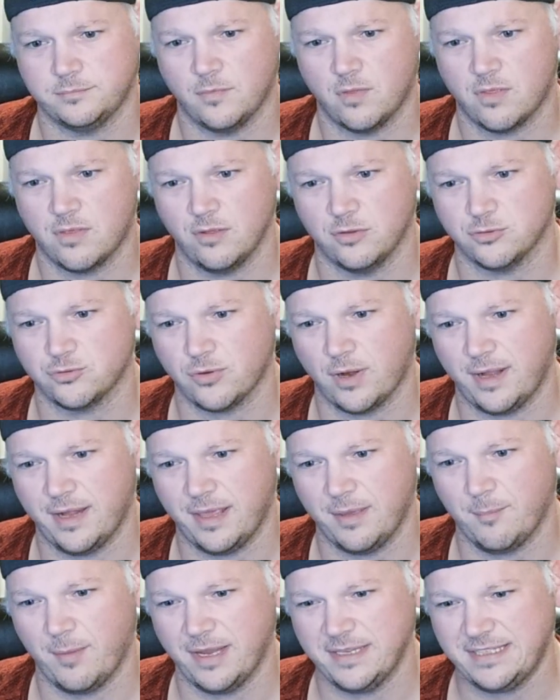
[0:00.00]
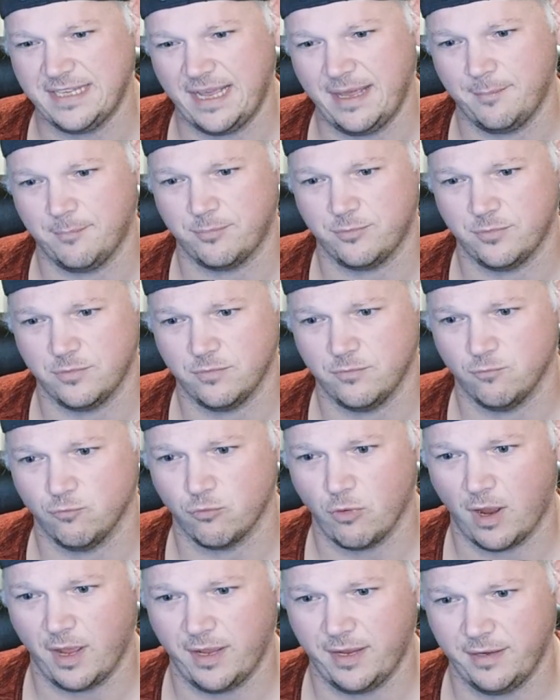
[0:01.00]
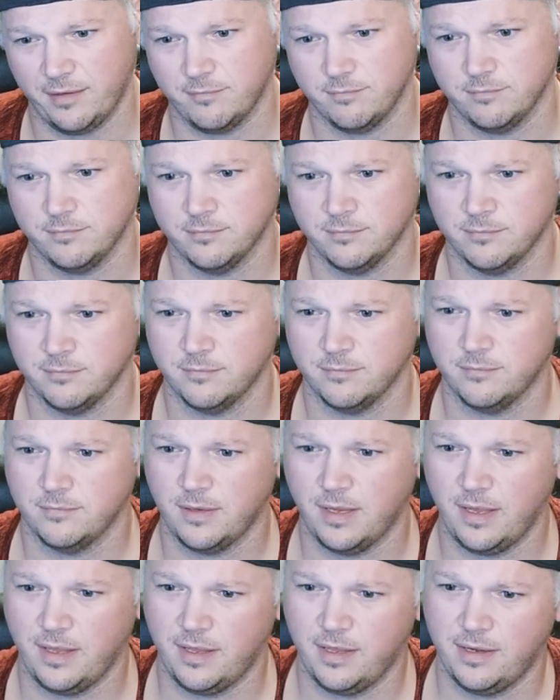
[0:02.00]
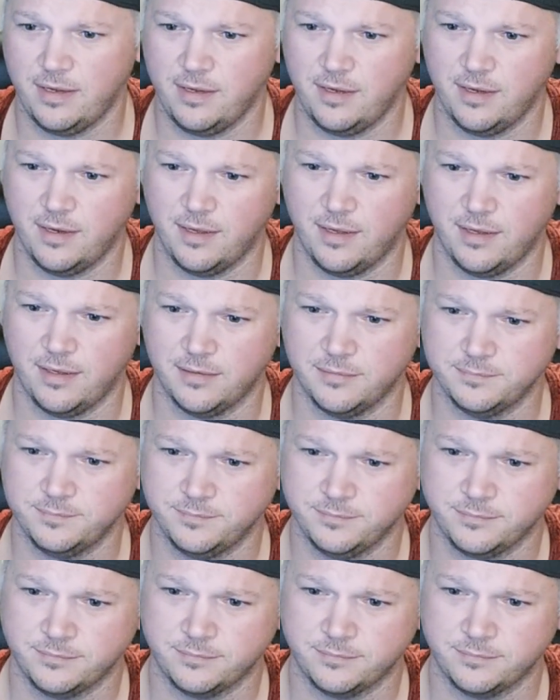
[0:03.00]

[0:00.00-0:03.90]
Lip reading: Still trying to get my tamp right and the